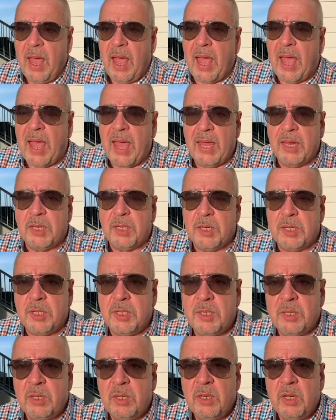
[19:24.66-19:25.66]

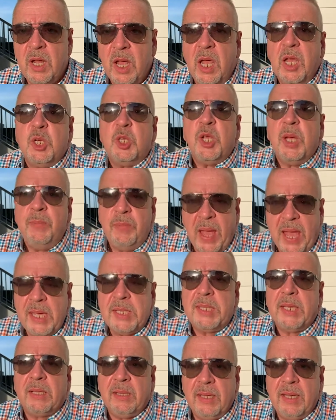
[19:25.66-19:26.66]
And she
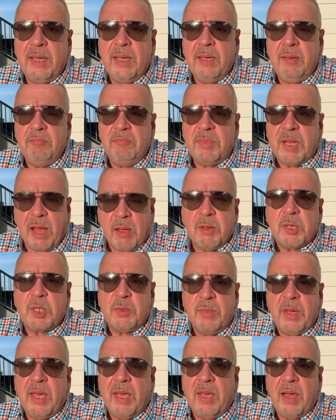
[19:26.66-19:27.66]
basically
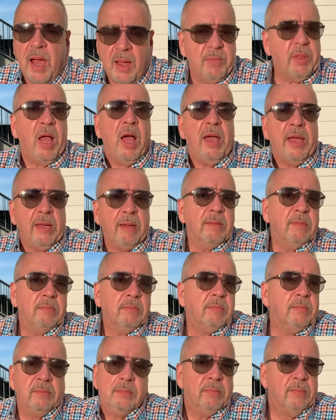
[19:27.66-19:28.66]
tells me I'm lying,
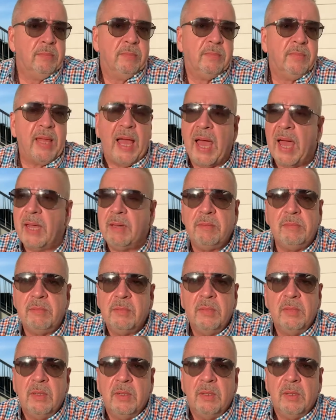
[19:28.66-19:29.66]
that
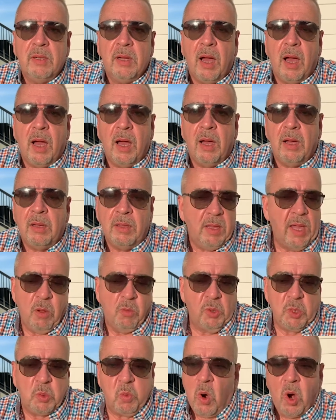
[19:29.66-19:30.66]
it
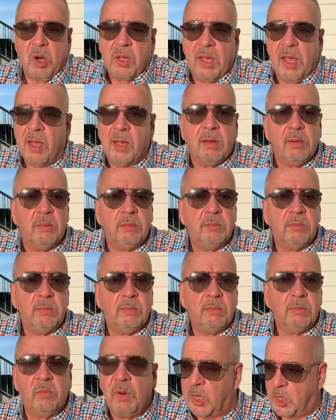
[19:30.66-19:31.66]
was working
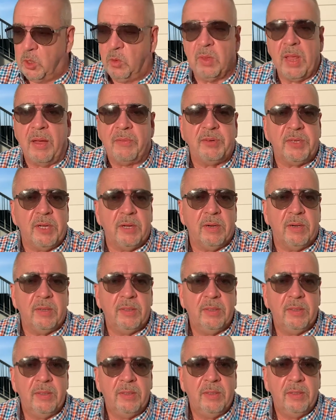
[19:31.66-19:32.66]
when you left here.
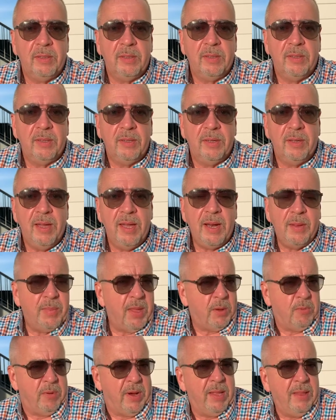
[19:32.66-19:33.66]
And I'm
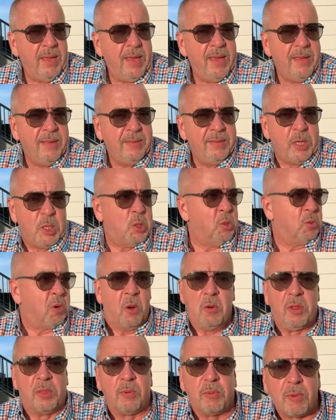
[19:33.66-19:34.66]
like, really? Did you
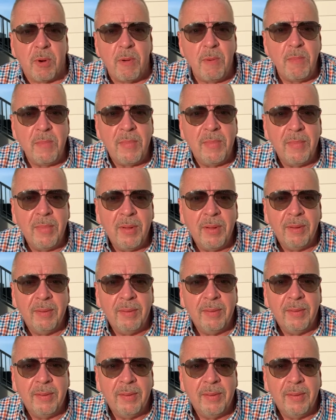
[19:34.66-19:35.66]
go to the room?
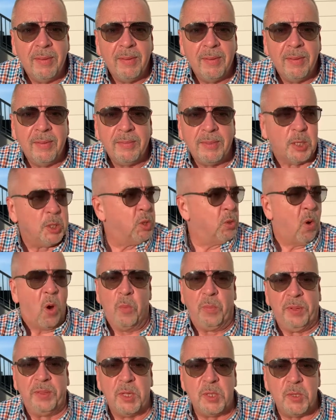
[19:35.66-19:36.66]
Did you
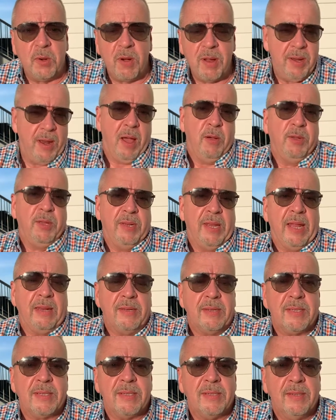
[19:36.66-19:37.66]
open the door? No, you
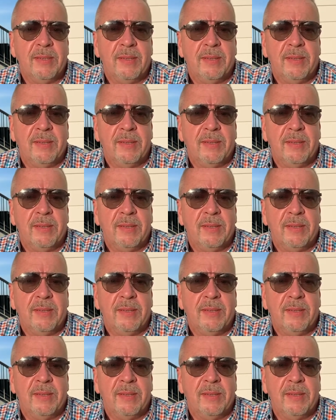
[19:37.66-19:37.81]
didn't.